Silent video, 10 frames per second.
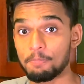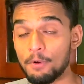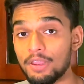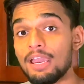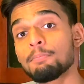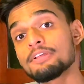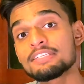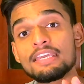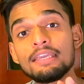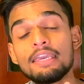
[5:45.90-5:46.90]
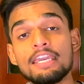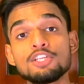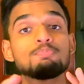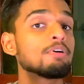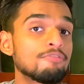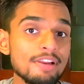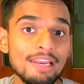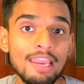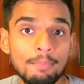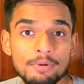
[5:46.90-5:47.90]
Okay, I'm not saying it's
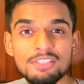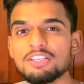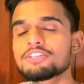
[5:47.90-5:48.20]
perfectly capitalistic.